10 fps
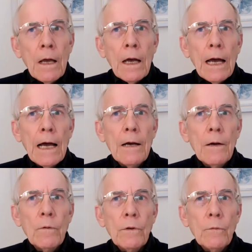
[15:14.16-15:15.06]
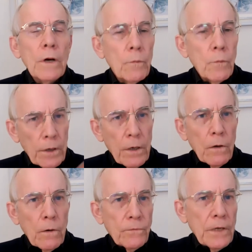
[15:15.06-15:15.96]
you're really working
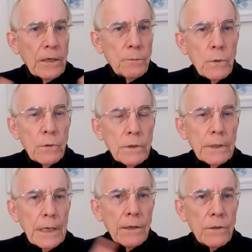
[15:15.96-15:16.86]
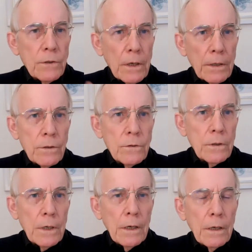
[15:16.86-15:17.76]
off textbooks and case
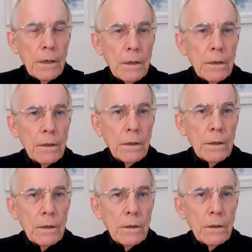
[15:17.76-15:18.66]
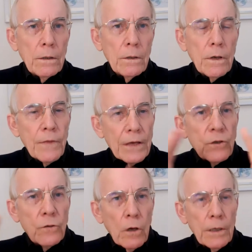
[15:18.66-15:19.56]
studies, and you know, that's
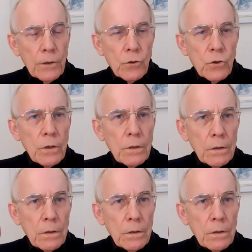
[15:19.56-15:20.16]
your knowledge.